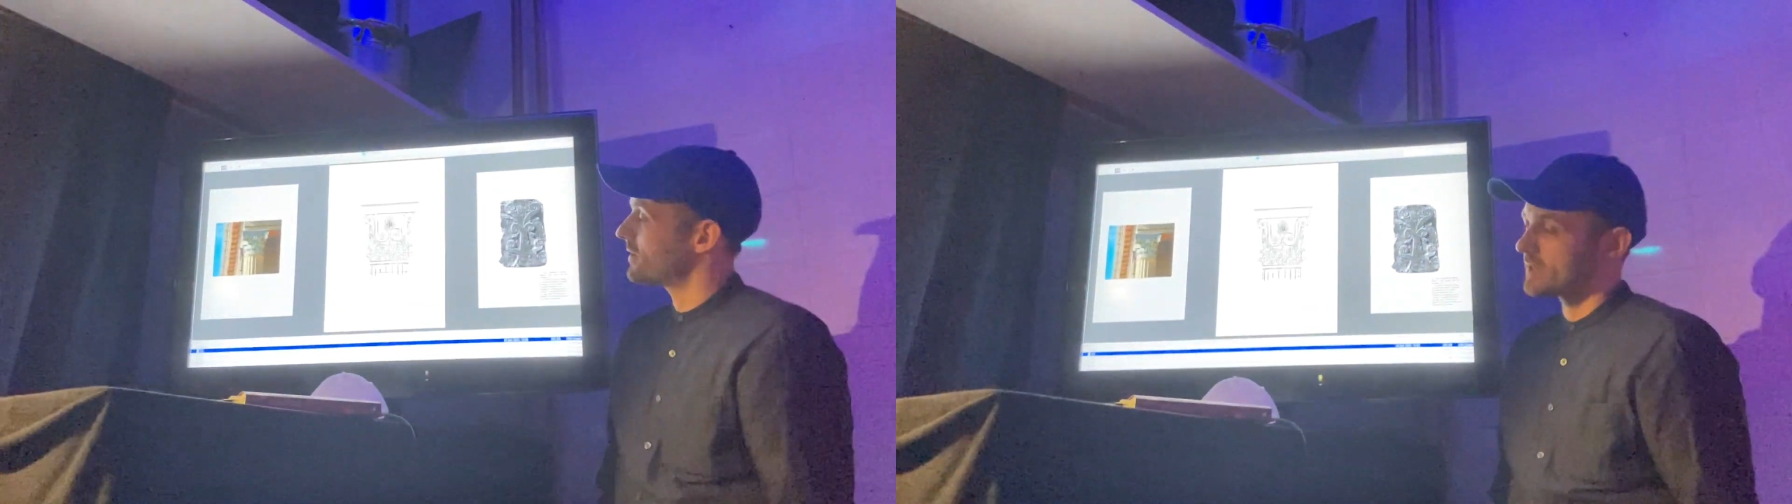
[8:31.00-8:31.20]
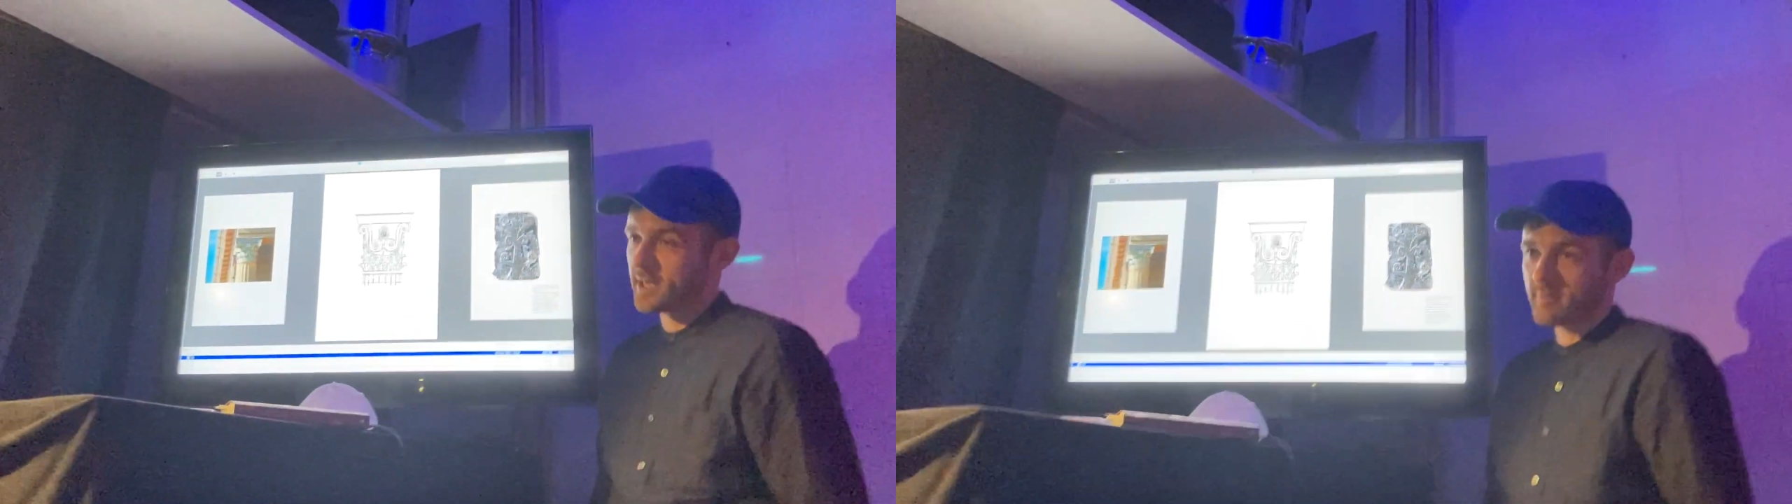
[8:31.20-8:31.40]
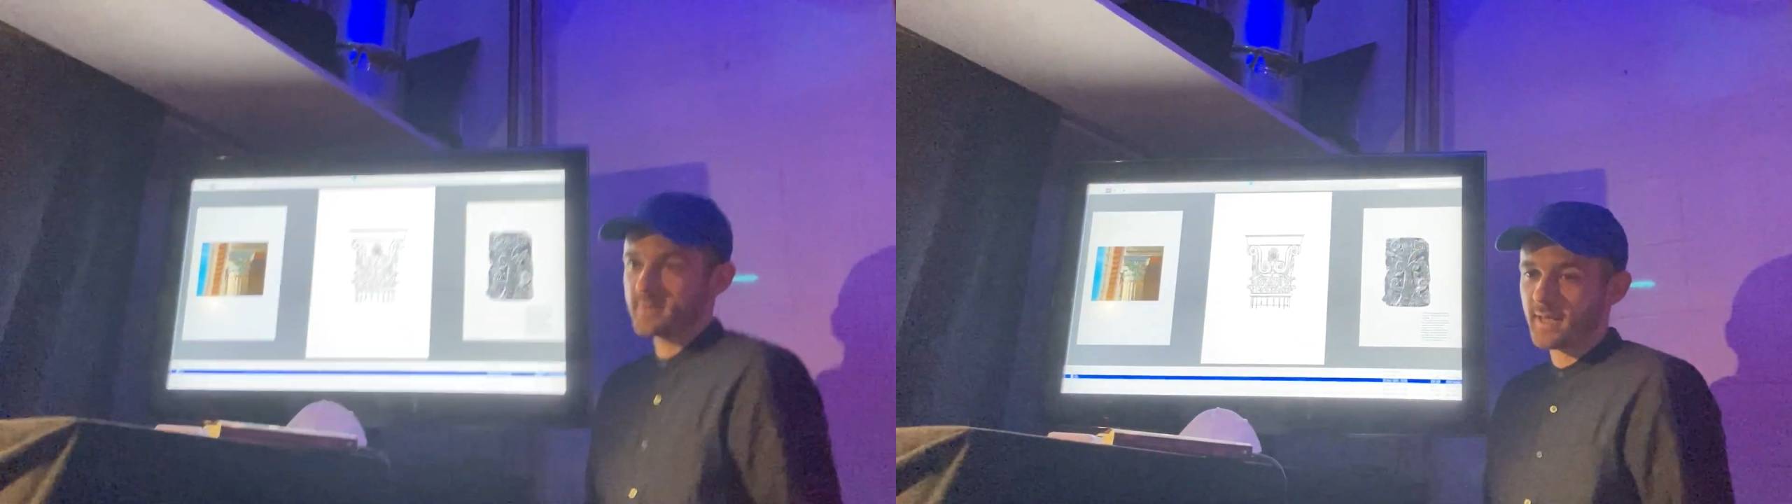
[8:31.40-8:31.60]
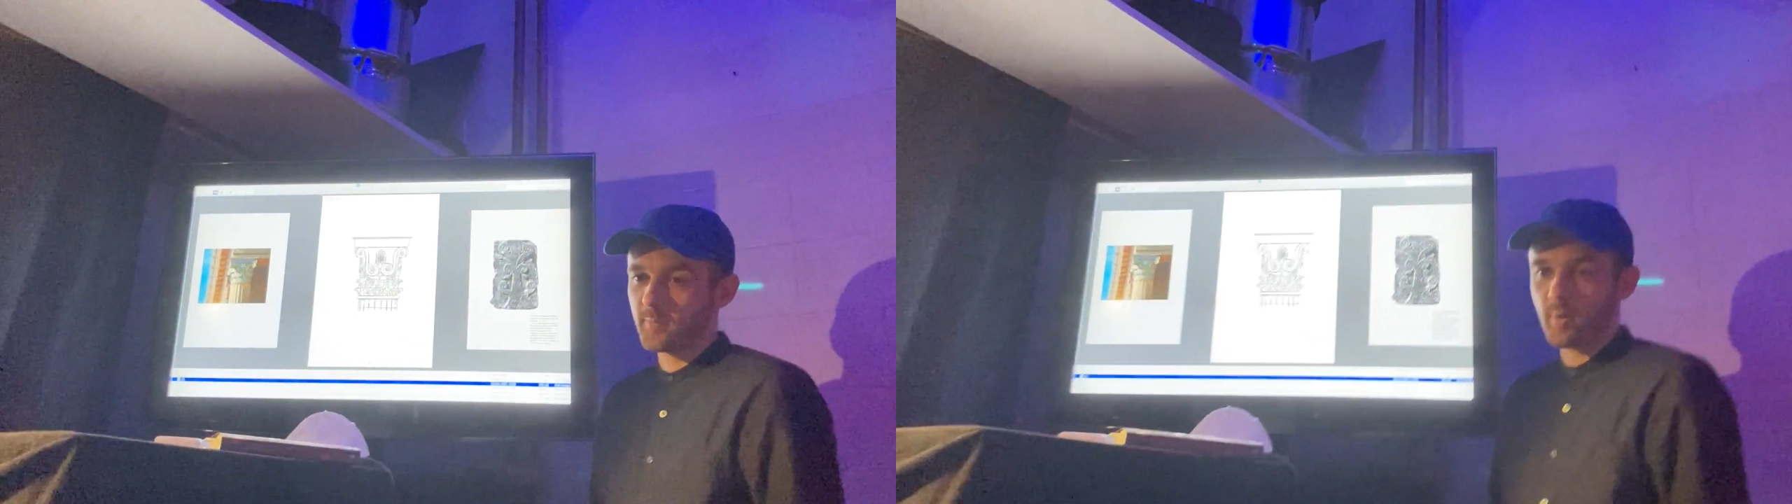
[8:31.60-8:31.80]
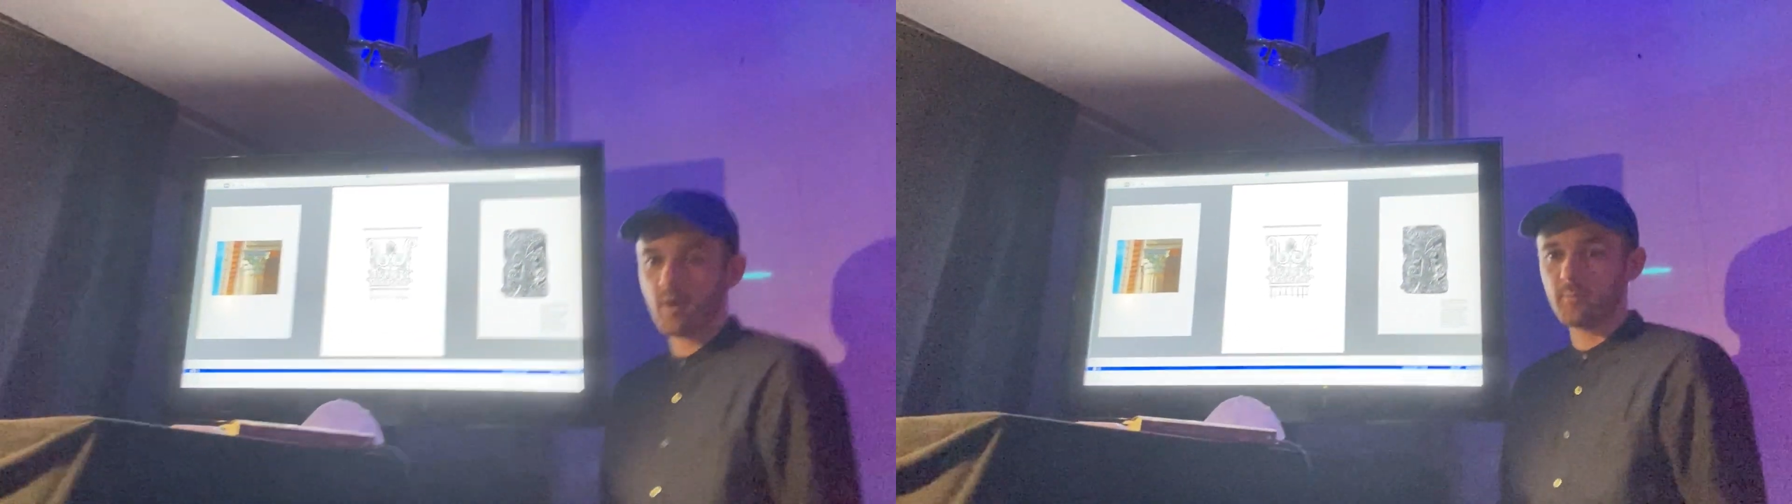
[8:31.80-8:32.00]
The Sacred
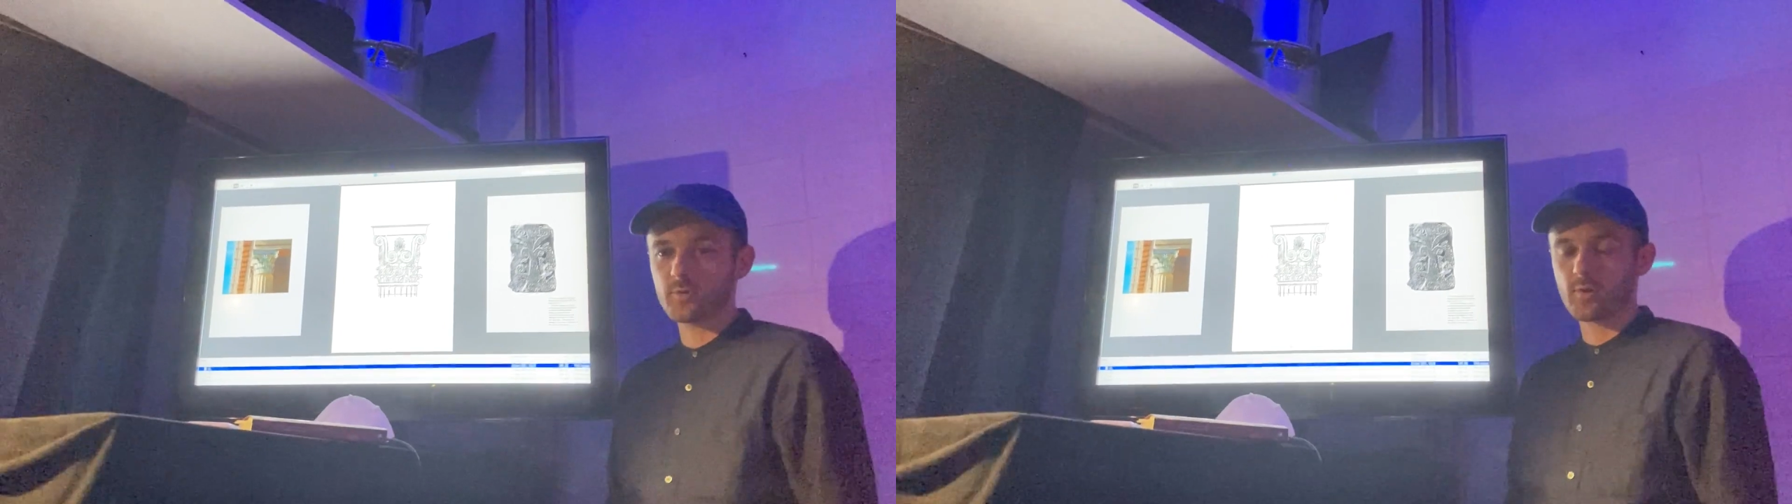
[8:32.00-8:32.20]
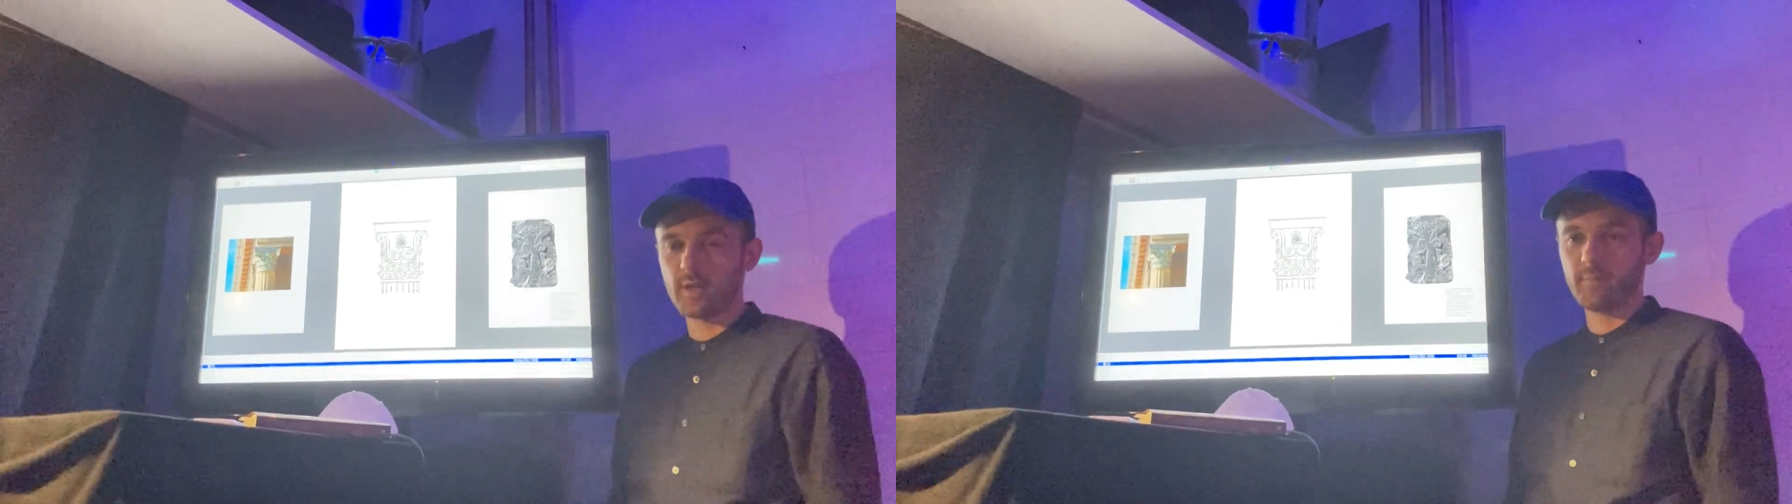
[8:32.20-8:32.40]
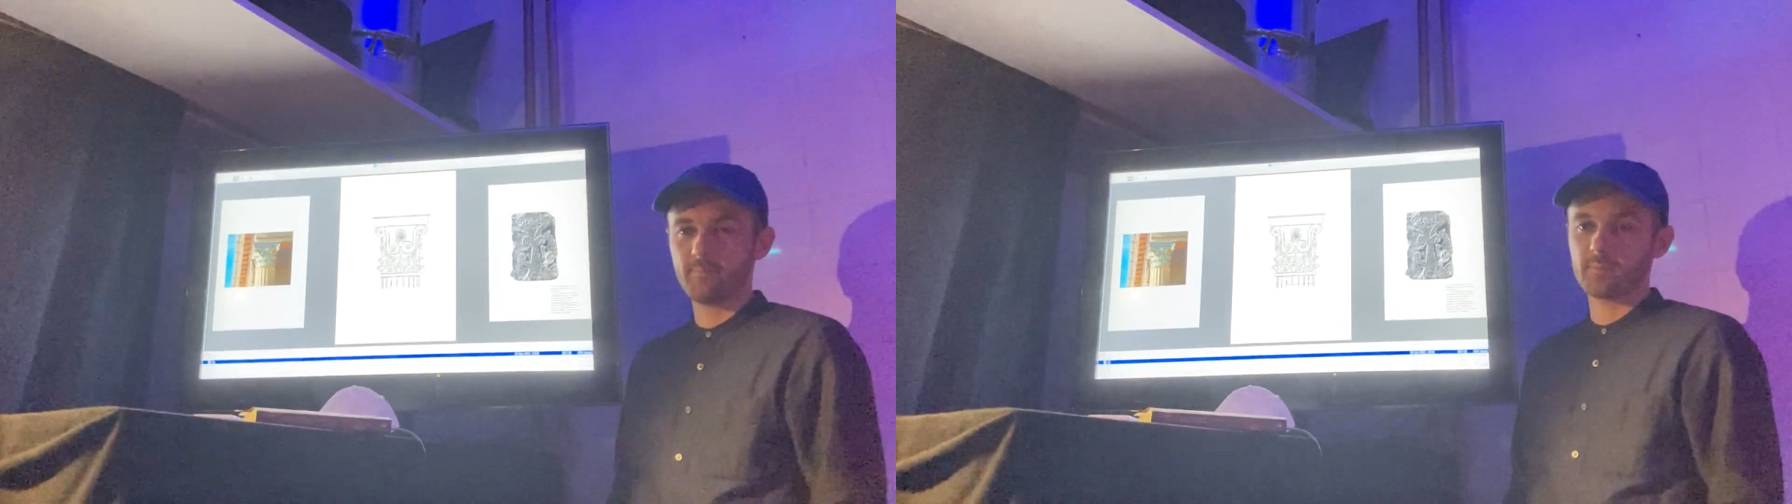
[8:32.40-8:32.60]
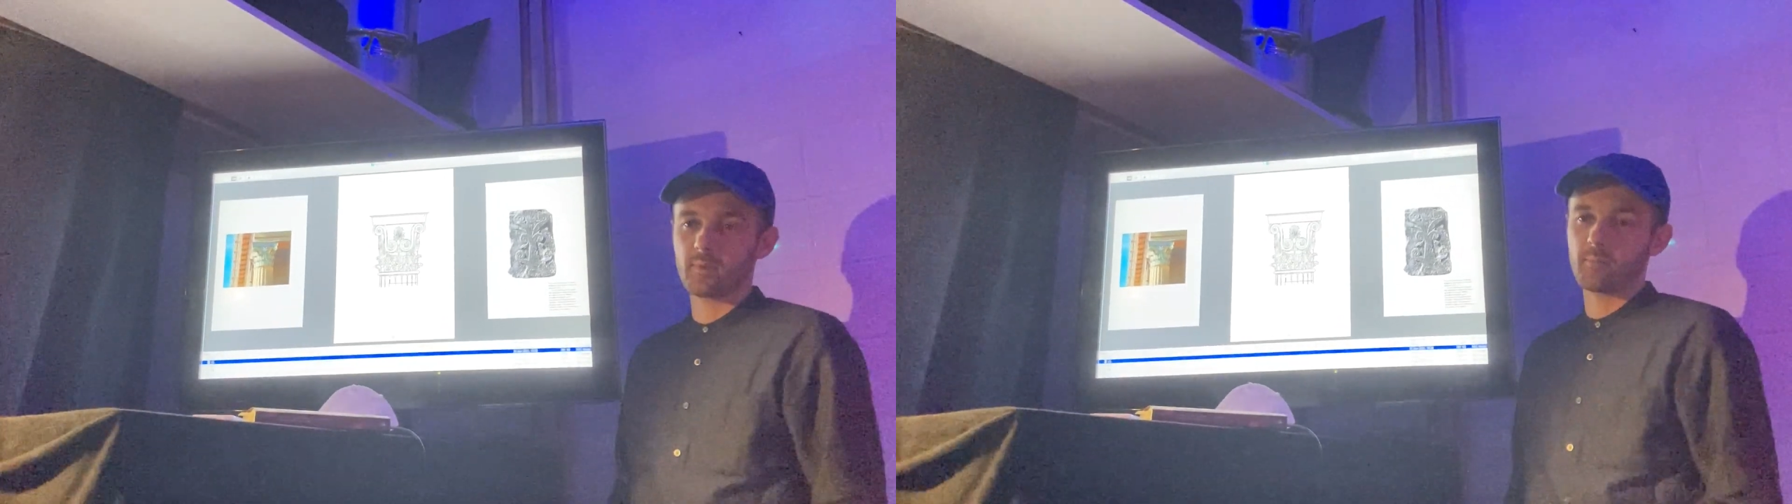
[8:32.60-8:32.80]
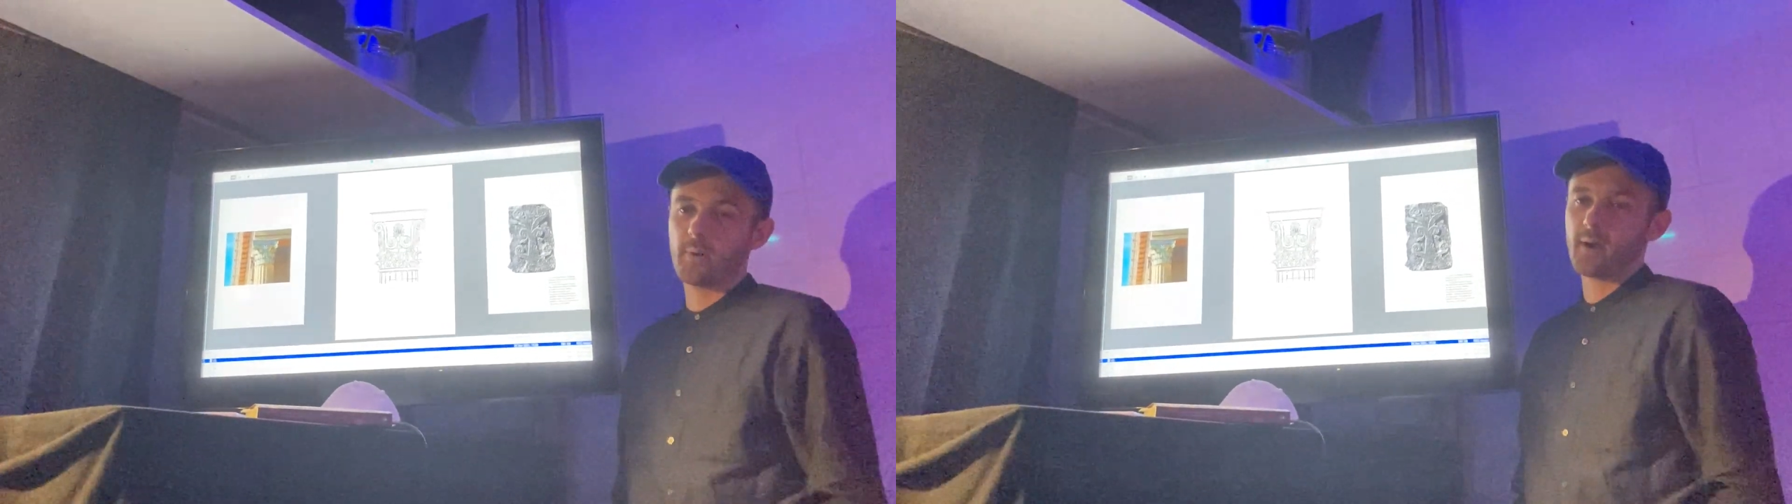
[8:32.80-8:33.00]
Date Palm Tree
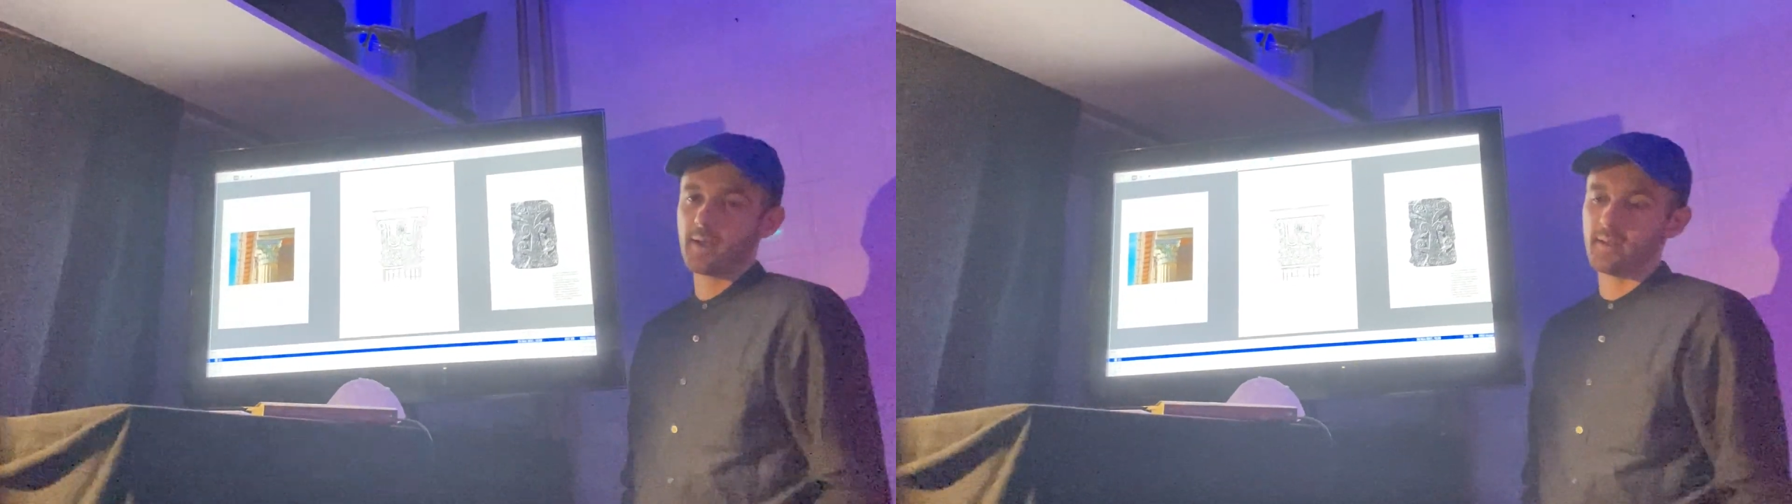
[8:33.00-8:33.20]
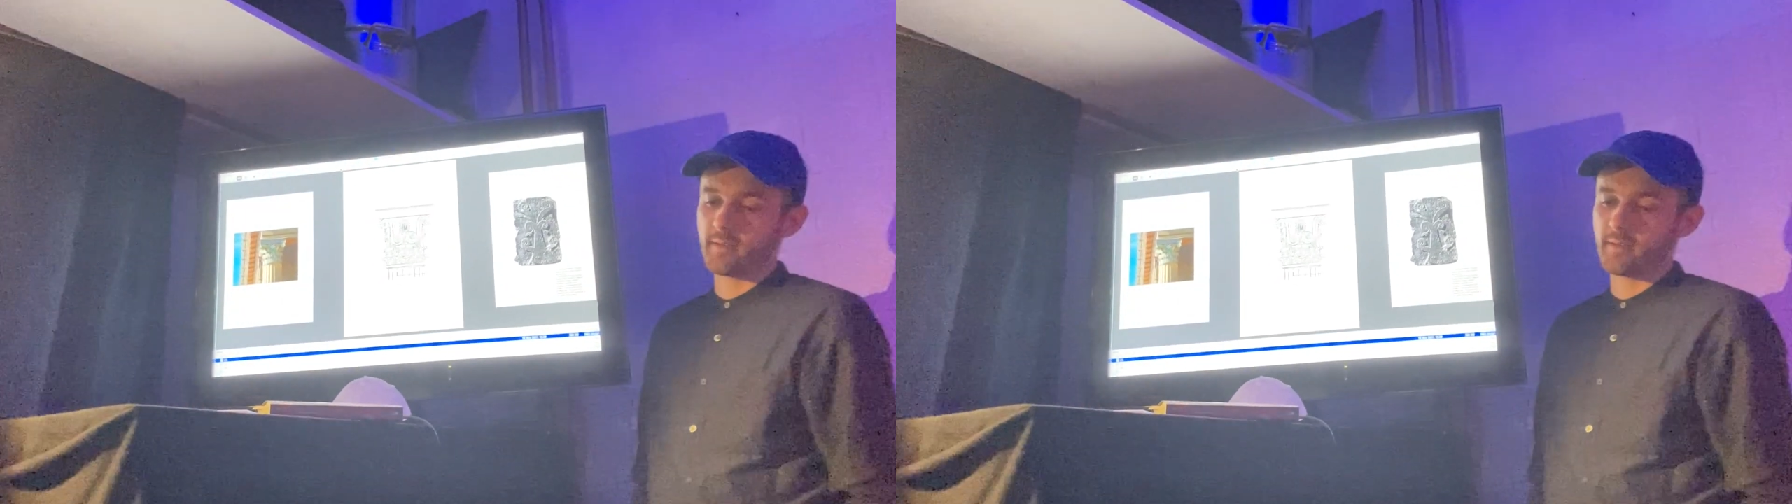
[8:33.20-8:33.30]
by